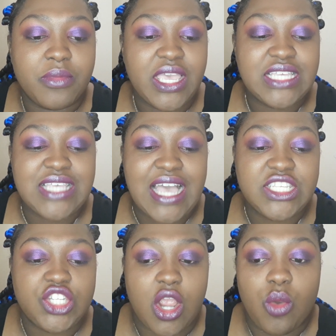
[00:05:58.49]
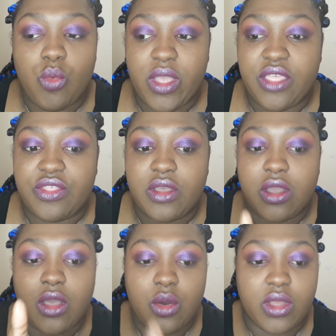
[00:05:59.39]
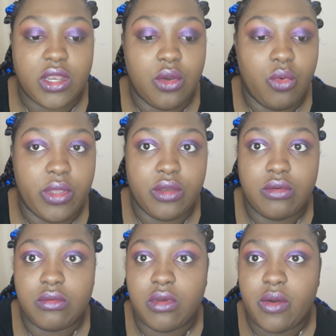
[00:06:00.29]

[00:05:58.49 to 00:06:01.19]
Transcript: is I start with coconut oil.